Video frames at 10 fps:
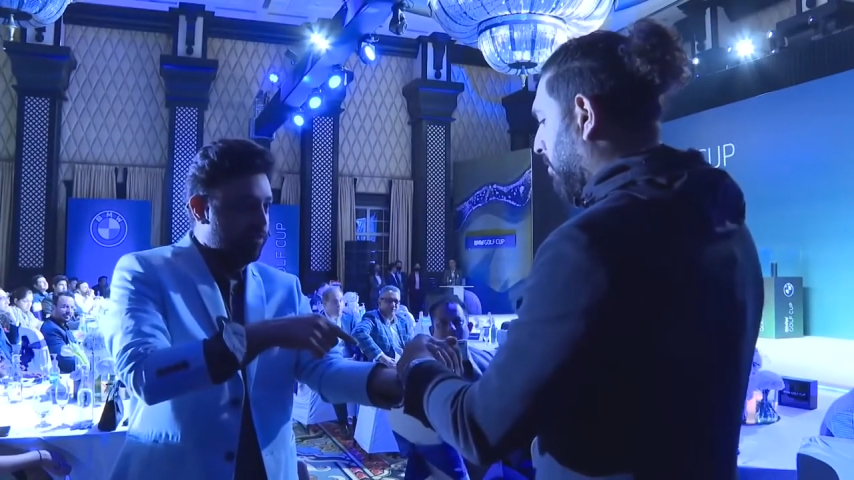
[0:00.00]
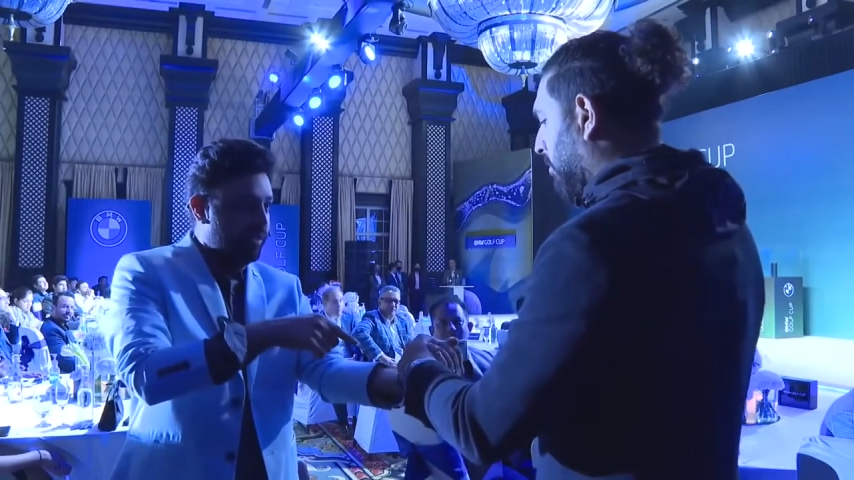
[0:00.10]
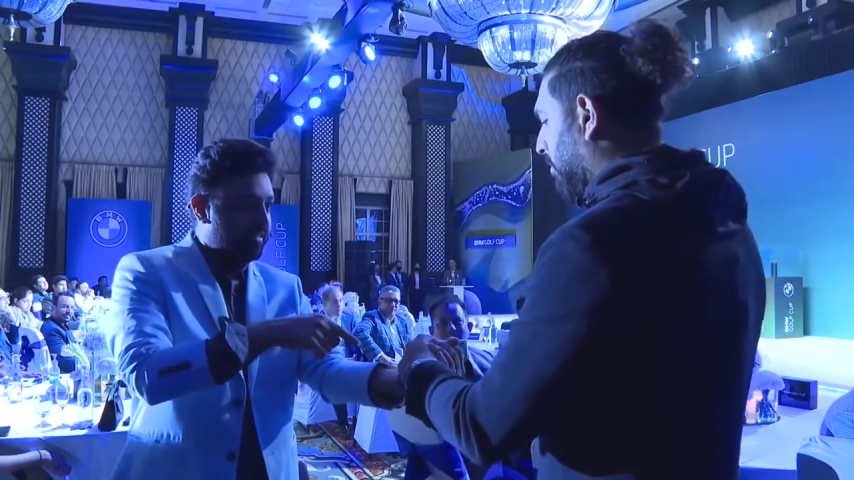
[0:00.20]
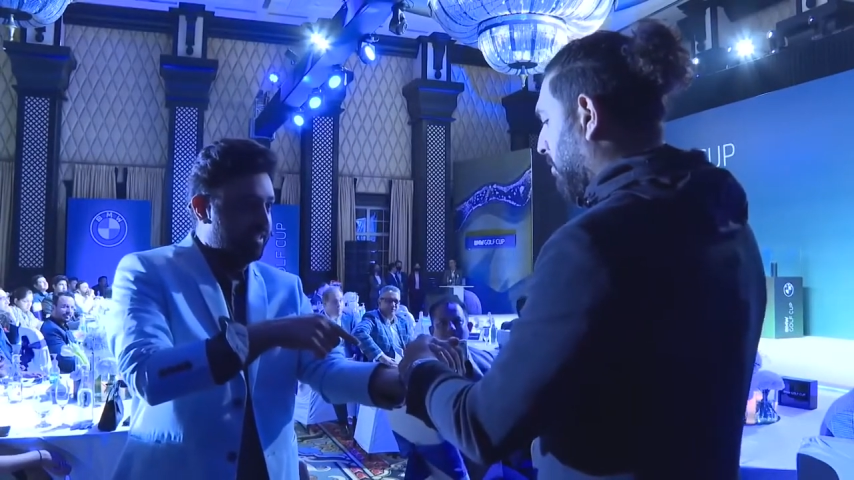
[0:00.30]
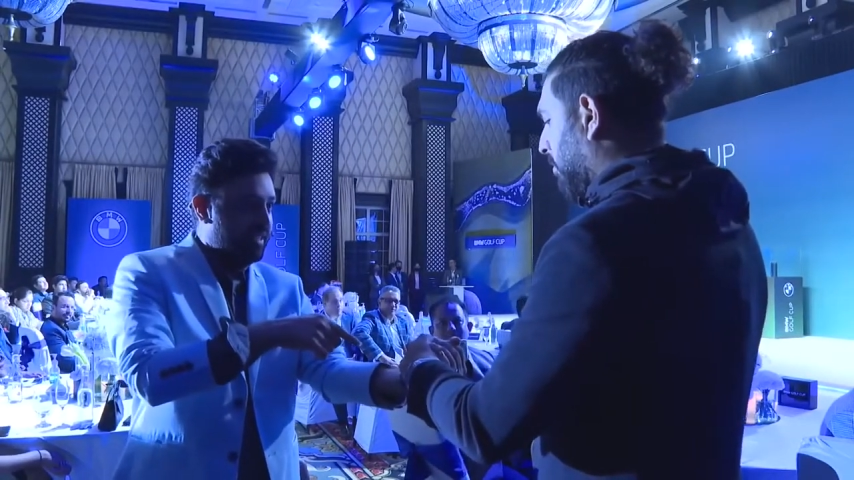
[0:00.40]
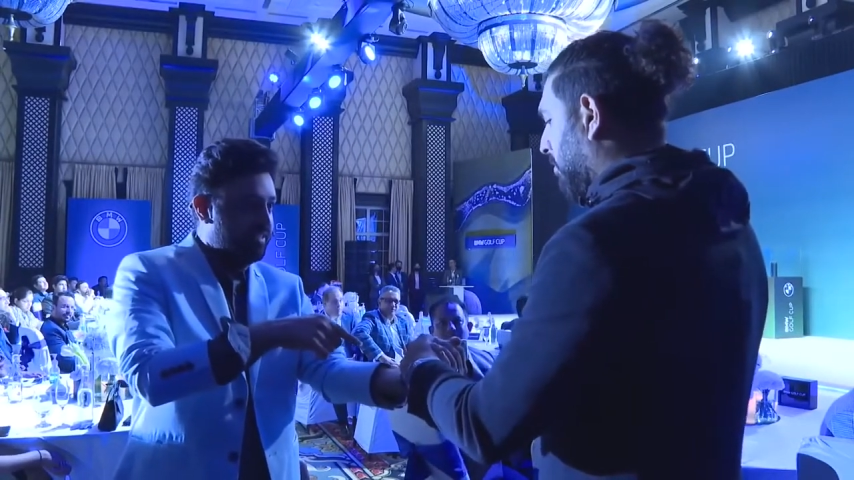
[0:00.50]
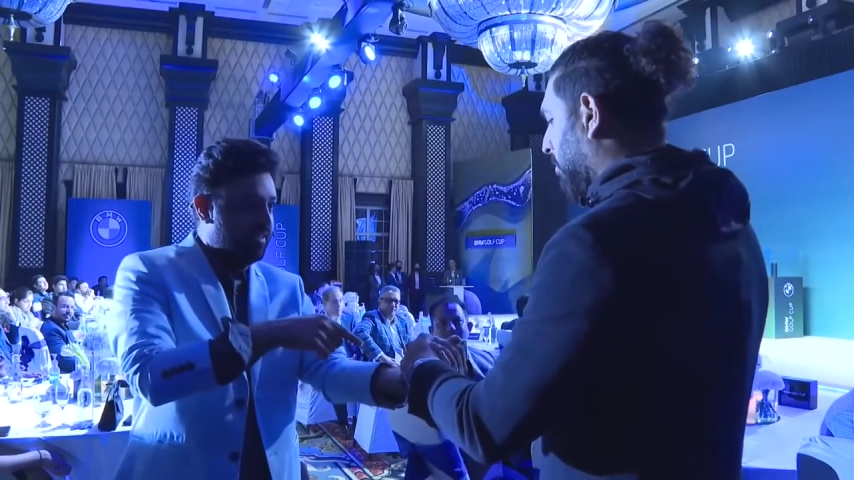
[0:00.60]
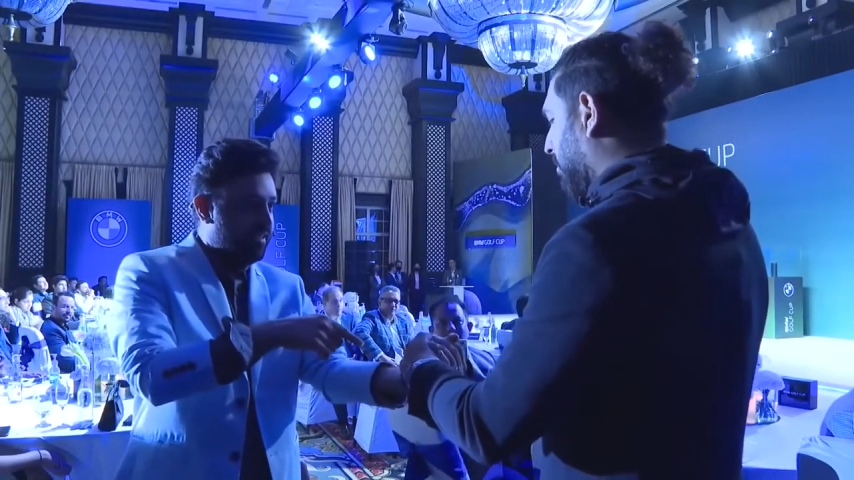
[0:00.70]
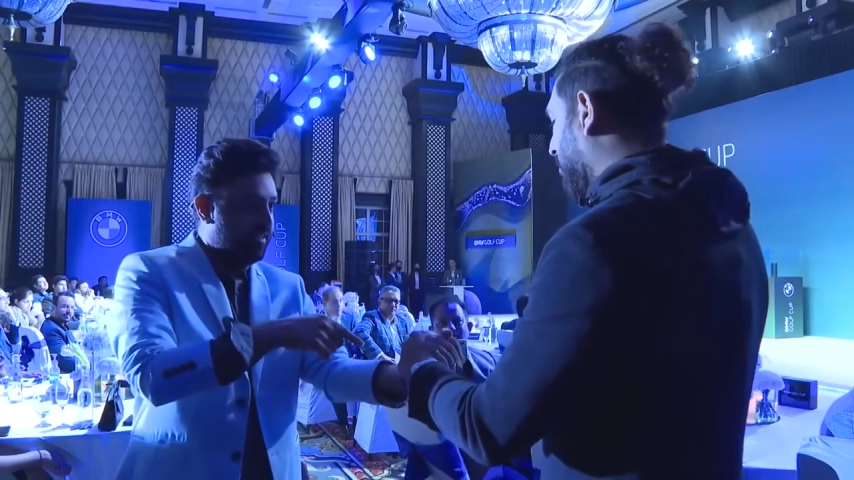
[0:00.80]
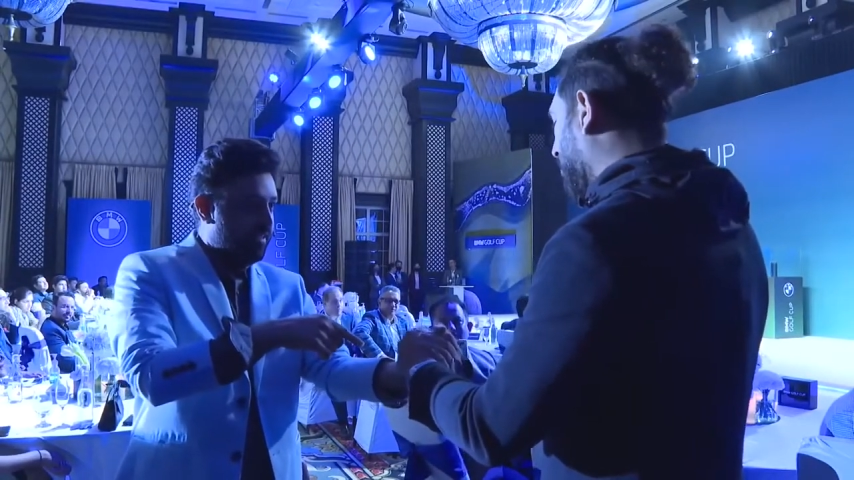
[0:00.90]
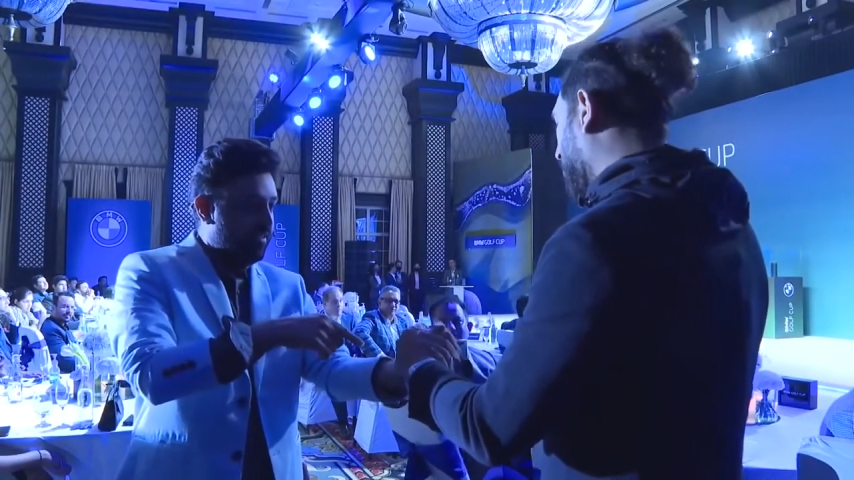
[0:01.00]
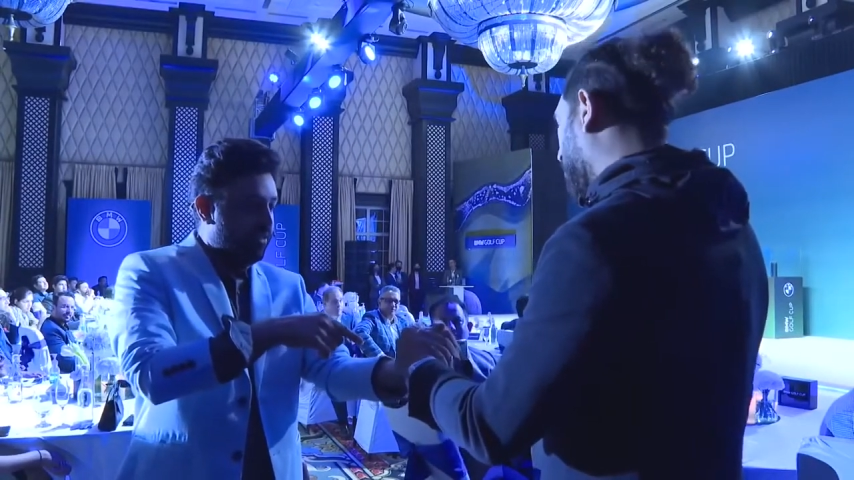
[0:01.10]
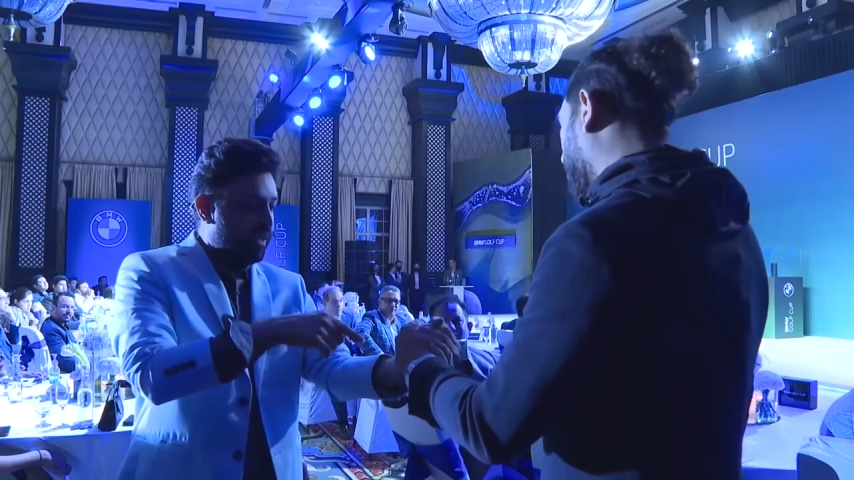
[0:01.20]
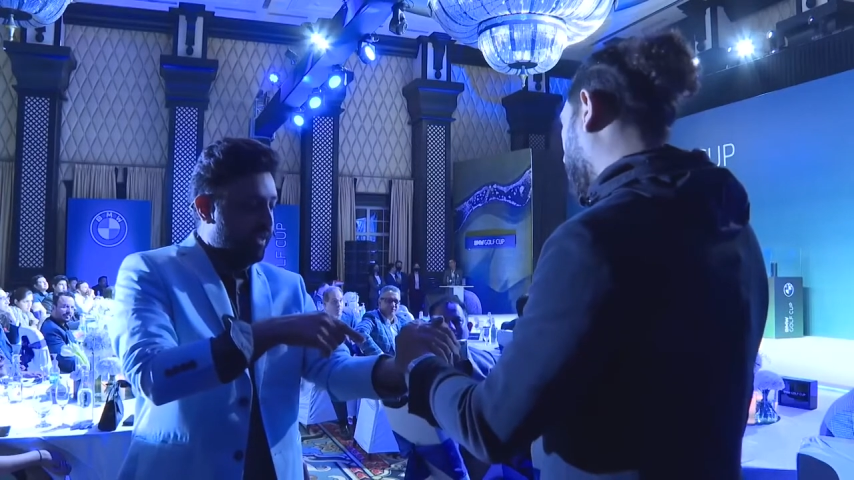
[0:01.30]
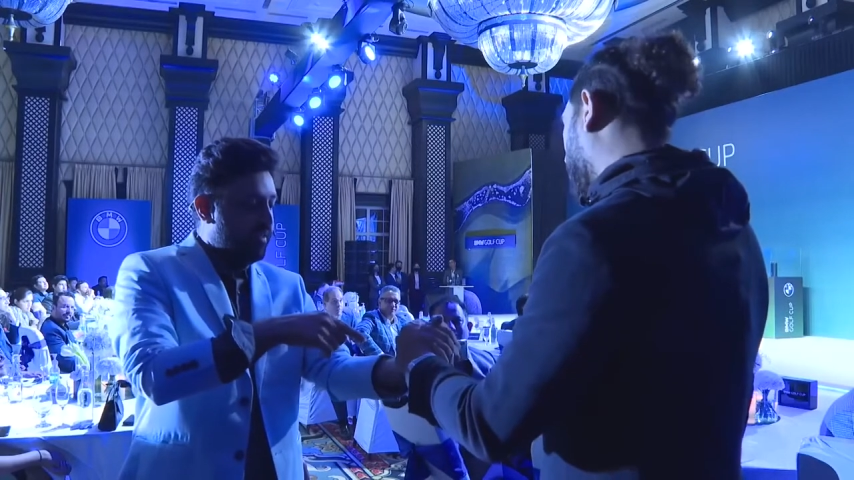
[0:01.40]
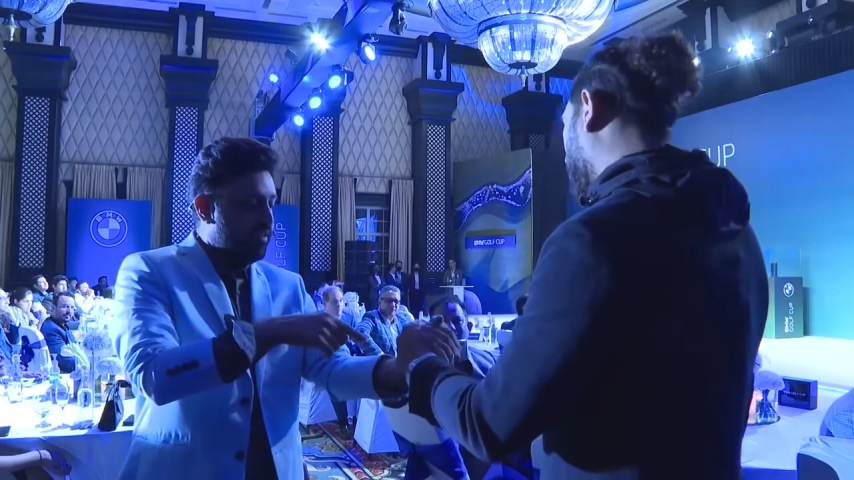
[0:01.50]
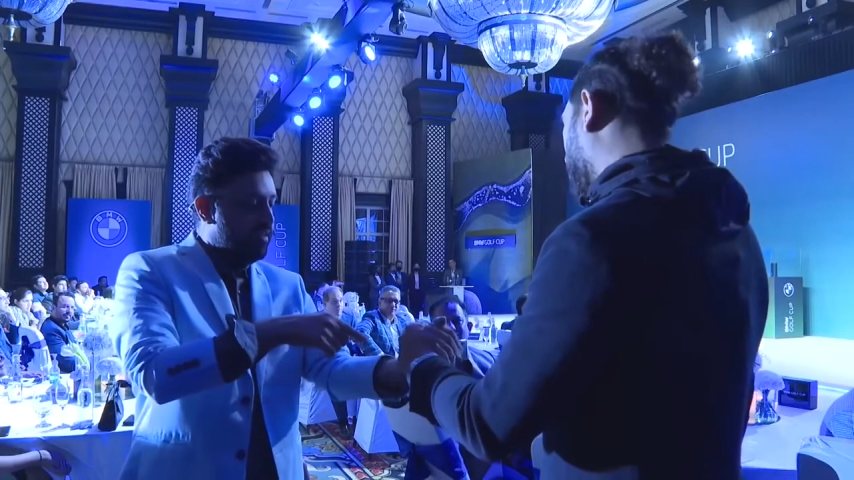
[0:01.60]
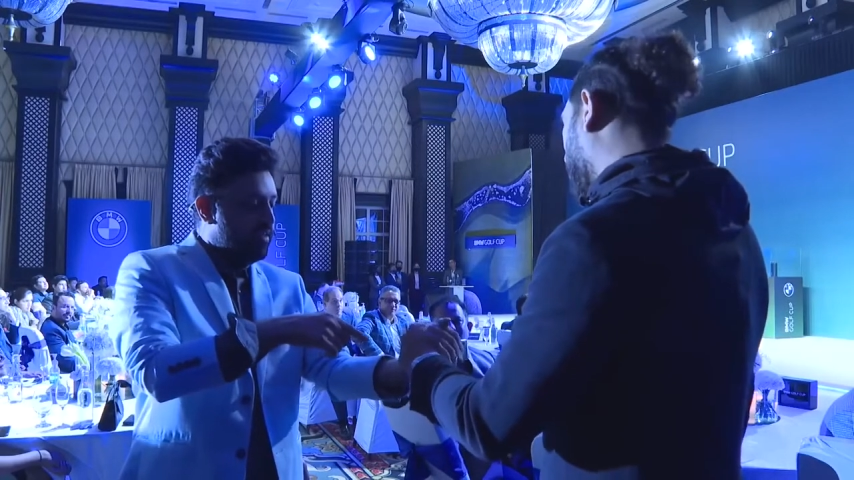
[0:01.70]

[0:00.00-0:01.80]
You can see that? Okay.